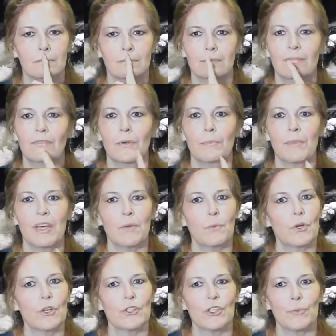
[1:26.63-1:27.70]
For me,
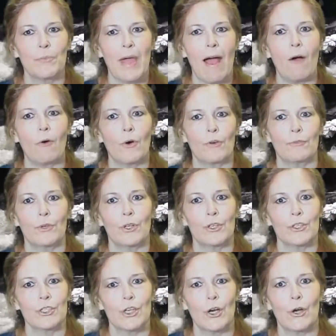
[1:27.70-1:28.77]
words are powerful,
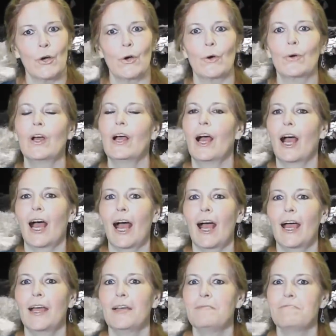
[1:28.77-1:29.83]
so
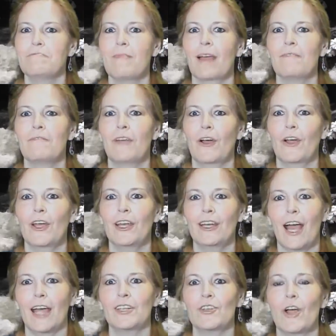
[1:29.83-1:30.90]
I
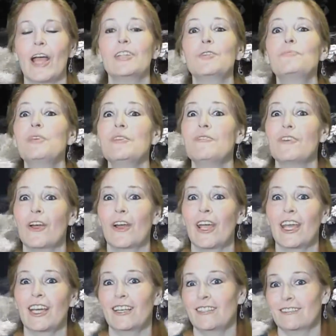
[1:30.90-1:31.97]
try to be
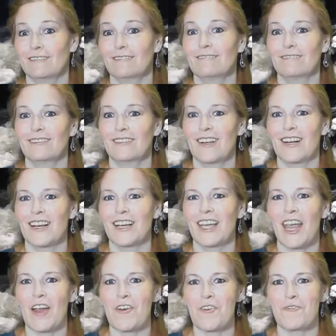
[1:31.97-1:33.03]
very
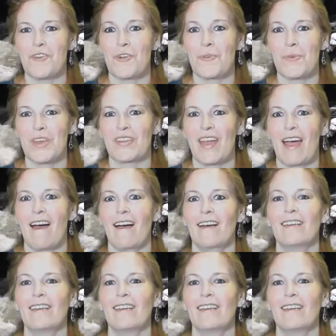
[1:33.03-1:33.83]
careful with that.